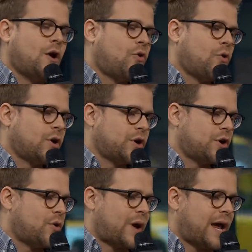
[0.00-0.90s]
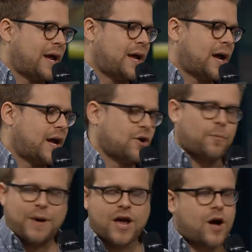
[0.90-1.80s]
or you know, a, uh, you know,
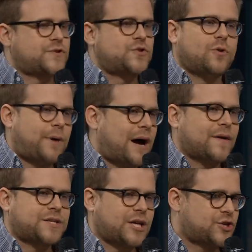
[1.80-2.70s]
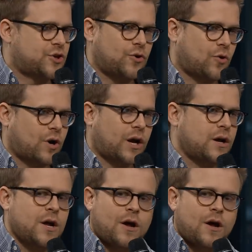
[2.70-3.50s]
payoffs to a politician, or a,